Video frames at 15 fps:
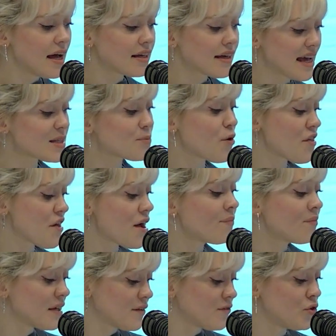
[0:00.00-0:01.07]
Kate's brother,
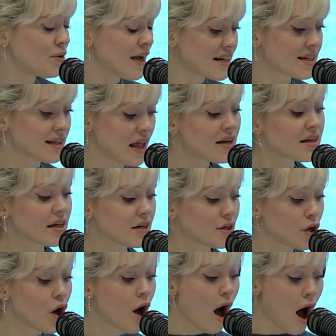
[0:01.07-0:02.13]
if you get to
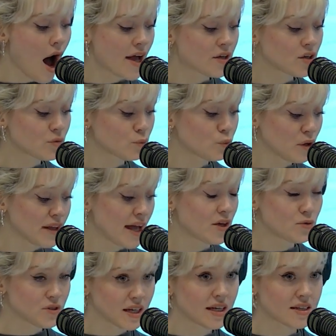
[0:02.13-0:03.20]
London, I will
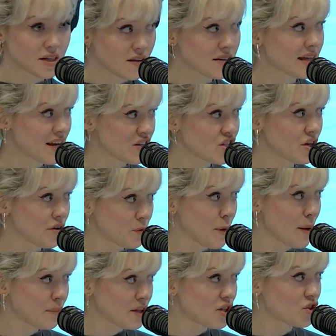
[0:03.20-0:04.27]
get you tickets to this Ed Sheeran
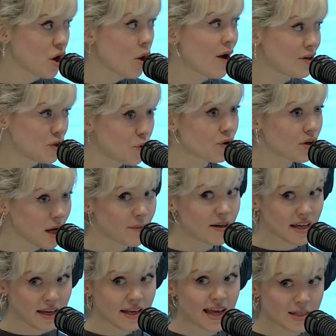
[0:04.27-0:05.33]
Wembley show, and you can come
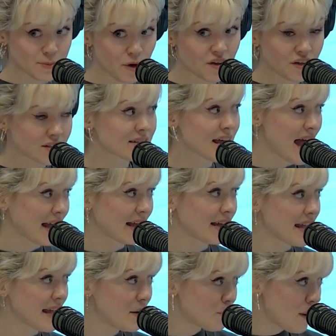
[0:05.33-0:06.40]
and hear Kate's brother
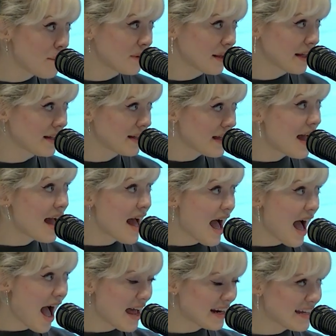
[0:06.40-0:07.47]
sang in Wembley. In
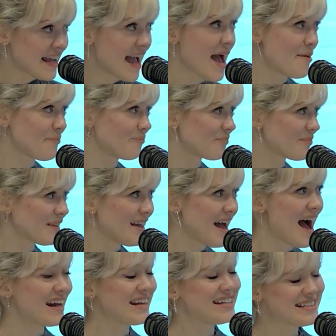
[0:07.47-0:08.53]
Wembley. And he came,
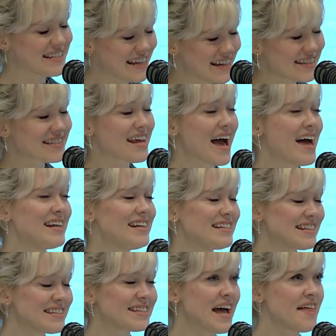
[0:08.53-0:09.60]
and wow. he did, and he
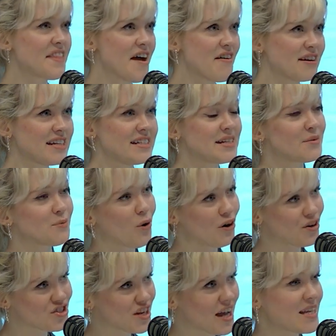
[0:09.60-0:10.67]
did stand there, and he did
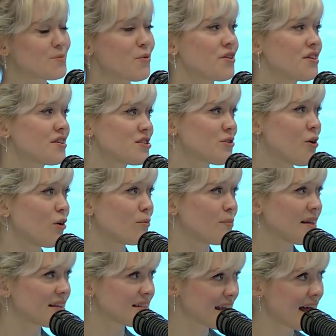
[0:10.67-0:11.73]
watch Kate's brother, the song
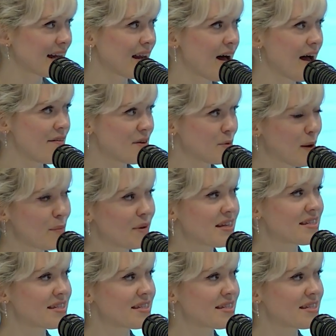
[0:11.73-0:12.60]
being sang live in Wembley in